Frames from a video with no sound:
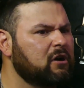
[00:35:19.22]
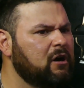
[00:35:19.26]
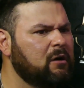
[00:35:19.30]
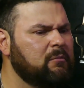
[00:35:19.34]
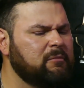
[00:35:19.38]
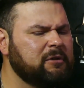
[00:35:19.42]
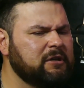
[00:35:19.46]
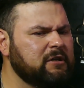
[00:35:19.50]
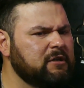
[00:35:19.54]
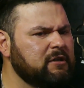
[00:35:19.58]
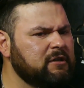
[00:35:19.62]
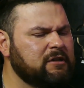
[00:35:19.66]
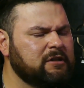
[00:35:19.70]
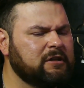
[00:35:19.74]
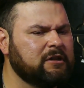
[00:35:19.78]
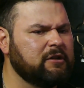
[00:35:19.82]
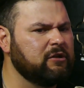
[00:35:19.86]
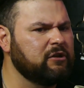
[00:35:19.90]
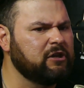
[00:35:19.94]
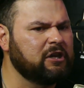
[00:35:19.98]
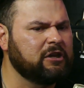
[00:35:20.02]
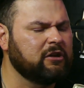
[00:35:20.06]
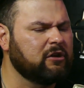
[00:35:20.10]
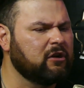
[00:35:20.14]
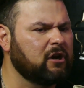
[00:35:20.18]
me. You
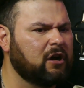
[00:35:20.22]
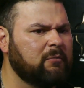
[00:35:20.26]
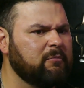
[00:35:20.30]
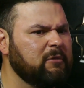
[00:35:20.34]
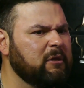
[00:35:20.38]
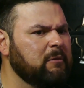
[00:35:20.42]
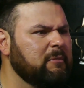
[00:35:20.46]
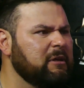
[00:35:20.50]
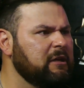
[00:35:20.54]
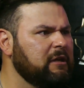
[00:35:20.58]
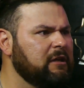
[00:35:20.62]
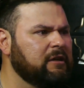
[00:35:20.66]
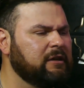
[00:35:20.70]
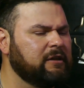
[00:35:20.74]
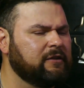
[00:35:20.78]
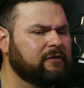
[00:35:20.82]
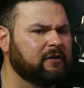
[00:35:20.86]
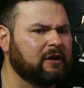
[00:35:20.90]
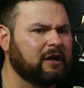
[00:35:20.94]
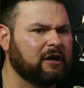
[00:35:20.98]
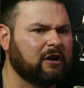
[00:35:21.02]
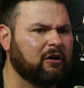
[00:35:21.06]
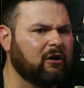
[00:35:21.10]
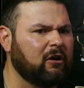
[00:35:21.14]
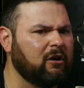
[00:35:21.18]
need to call me immediately. And so
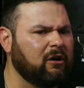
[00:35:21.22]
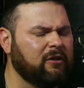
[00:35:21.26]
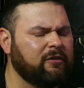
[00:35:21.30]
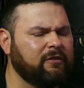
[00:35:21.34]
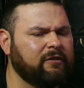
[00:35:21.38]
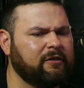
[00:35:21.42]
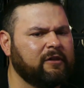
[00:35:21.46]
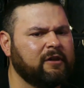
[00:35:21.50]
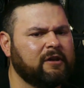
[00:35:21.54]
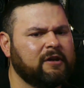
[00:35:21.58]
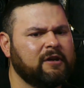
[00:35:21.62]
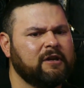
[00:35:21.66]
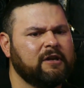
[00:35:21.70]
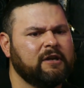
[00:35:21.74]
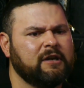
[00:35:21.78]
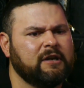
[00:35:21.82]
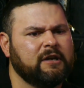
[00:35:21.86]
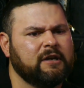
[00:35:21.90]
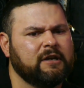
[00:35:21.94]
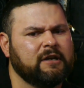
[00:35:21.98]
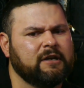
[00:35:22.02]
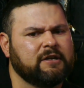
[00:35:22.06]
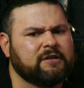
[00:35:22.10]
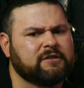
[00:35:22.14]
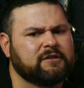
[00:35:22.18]
I called and
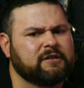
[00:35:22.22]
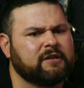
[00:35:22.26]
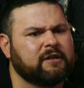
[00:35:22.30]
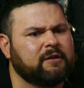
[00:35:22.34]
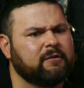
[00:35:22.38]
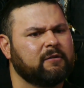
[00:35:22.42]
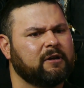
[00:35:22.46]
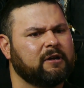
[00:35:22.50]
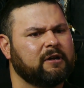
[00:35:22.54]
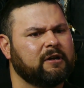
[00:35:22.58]
he said,